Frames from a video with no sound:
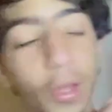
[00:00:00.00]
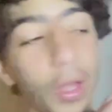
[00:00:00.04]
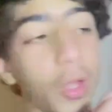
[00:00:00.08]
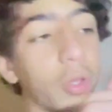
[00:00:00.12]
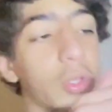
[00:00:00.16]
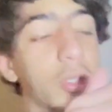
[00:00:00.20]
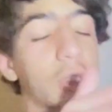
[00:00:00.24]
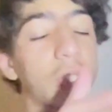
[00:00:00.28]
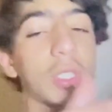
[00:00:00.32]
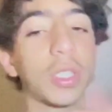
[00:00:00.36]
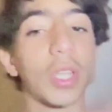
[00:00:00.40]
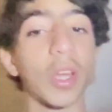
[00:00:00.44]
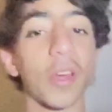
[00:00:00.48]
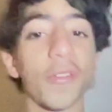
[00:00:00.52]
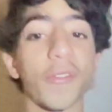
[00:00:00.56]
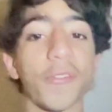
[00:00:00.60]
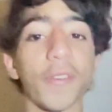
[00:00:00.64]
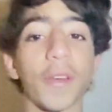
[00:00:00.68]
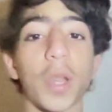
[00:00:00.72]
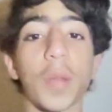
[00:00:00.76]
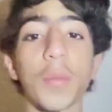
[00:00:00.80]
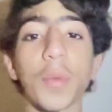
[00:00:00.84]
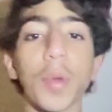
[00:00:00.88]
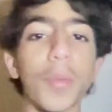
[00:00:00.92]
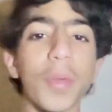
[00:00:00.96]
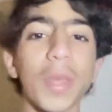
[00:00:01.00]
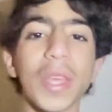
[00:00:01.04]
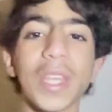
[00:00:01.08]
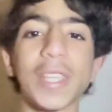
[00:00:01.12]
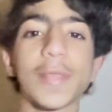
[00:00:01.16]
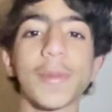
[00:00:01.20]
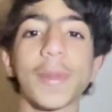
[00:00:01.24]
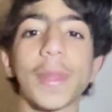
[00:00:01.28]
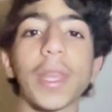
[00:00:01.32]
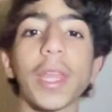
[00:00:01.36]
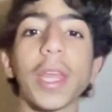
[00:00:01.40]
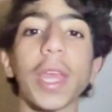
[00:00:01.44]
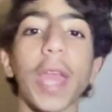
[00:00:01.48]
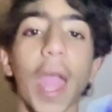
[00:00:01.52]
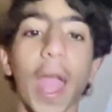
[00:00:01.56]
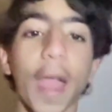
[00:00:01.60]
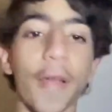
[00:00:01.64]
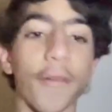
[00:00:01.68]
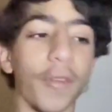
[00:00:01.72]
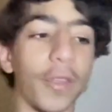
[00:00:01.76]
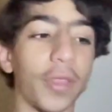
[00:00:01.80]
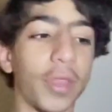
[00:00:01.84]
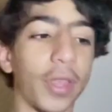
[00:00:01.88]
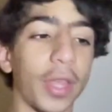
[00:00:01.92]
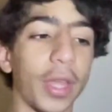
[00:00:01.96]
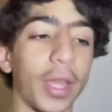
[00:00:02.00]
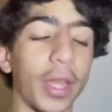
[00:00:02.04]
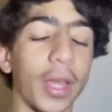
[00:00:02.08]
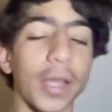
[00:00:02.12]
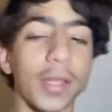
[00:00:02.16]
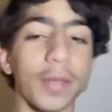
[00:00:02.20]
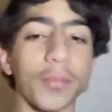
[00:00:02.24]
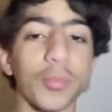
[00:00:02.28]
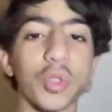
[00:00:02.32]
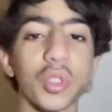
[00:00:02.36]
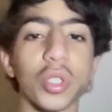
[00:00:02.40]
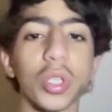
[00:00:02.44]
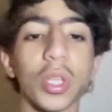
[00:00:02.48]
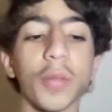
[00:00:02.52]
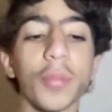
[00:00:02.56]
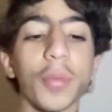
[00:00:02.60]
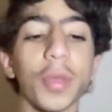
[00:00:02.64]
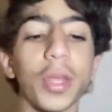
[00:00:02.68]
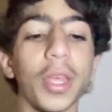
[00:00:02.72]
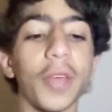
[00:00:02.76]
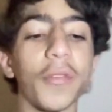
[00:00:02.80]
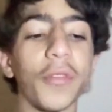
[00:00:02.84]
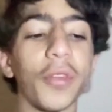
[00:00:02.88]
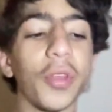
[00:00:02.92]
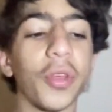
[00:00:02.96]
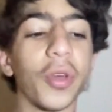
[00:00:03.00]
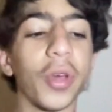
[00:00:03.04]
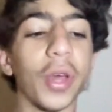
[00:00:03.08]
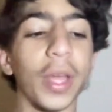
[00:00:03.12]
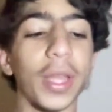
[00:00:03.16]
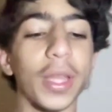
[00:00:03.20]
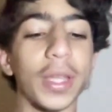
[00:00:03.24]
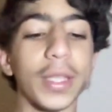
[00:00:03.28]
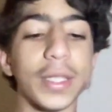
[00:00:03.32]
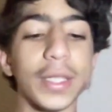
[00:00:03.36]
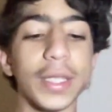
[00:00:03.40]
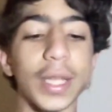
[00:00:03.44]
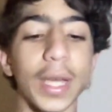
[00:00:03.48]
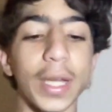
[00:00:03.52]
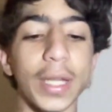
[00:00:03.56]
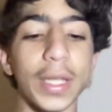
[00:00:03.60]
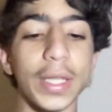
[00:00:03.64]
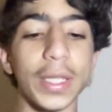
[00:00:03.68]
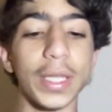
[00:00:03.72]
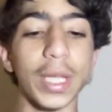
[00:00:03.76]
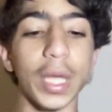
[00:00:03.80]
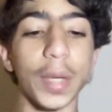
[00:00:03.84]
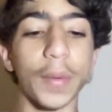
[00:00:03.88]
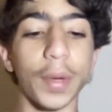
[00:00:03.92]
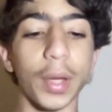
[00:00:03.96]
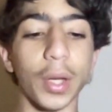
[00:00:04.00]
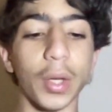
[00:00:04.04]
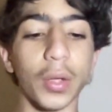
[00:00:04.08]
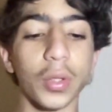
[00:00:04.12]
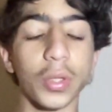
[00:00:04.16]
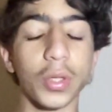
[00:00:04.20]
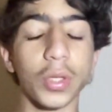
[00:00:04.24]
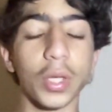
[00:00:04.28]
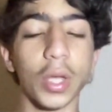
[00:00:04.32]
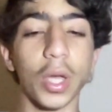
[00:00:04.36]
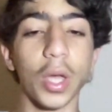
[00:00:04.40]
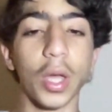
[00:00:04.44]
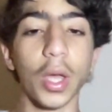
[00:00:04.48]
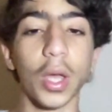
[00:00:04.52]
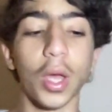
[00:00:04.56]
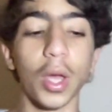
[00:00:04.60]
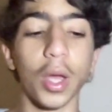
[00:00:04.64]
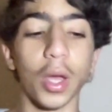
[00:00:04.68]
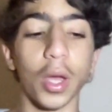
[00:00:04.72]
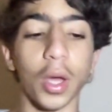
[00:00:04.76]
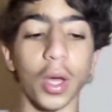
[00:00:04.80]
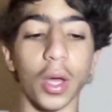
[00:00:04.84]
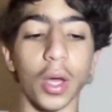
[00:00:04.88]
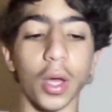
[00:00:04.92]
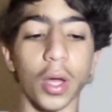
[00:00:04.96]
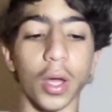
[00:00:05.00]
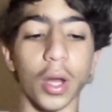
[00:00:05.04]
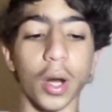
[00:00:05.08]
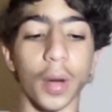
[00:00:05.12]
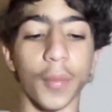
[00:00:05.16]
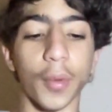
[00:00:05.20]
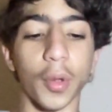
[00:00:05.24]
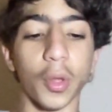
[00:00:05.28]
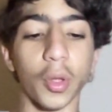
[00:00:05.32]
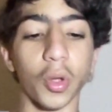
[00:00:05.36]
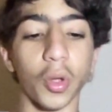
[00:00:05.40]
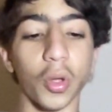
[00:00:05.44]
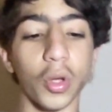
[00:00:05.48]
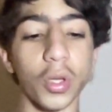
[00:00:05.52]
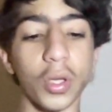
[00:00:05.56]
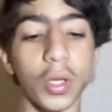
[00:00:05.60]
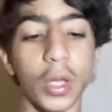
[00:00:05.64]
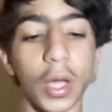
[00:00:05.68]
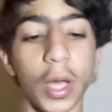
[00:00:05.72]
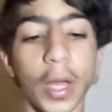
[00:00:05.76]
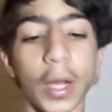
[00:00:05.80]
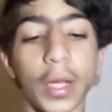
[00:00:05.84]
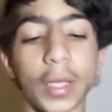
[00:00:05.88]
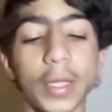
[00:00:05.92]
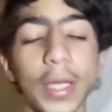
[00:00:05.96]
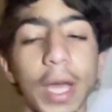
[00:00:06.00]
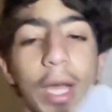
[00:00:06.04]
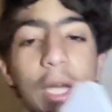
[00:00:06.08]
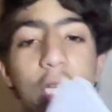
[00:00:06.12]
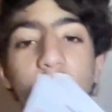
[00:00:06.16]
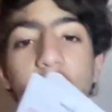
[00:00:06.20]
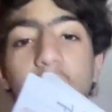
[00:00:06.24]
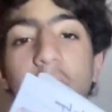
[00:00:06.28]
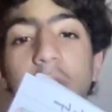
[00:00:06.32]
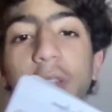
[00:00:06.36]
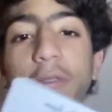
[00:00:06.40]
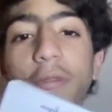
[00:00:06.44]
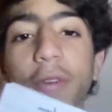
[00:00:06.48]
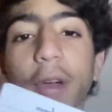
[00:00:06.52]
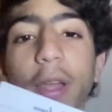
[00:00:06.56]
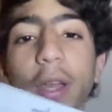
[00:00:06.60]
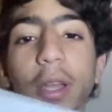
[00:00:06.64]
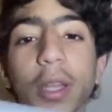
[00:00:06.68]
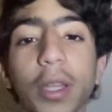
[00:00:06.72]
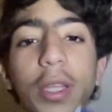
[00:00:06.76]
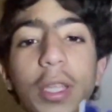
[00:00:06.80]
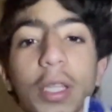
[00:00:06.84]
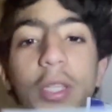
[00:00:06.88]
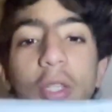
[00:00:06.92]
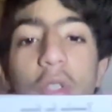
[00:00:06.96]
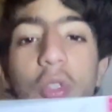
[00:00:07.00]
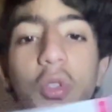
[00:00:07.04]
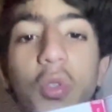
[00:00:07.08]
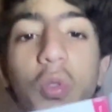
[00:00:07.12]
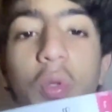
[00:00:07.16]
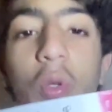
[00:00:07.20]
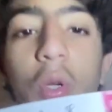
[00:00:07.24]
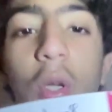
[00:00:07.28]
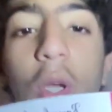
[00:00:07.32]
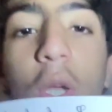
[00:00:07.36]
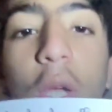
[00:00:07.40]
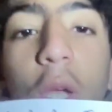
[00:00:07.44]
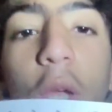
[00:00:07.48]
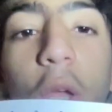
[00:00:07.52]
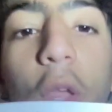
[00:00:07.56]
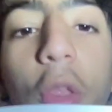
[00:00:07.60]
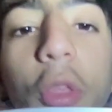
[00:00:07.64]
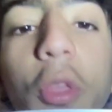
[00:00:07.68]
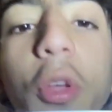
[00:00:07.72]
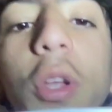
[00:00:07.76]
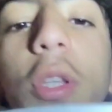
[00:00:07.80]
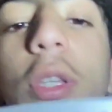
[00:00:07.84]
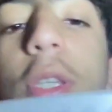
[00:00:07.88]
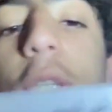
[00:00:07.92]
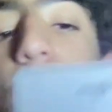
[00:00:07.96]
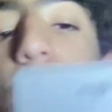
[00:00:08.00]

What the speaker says: out stuff, and I'm gonna be explaining everything here. I'm just gonna be giving you insights about Ramadan, and it's actually divided into 30